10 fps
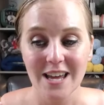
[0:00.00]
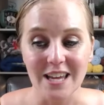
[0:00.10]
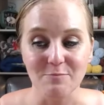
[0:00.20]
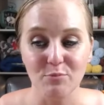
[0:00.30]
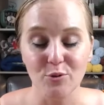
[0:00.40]

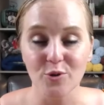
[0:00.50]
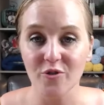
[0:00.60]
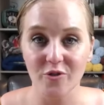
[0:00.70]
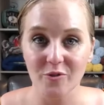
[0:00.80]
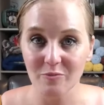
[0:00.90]
improve
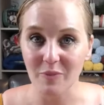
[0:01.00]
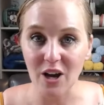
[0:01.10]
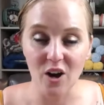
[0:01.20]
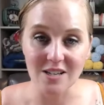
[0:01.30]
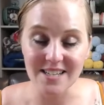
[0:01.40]
my
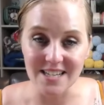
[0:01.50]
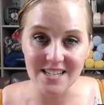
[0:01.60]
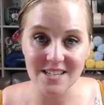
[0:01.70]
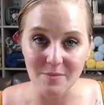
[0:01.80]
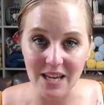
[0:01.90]

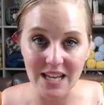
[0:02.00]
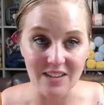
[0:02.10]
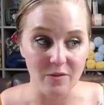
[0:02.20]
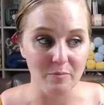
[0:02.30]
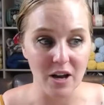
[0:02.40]
content to make it
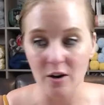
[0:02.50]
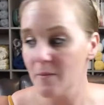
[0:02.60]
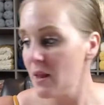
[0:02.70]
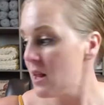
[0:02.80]
even better.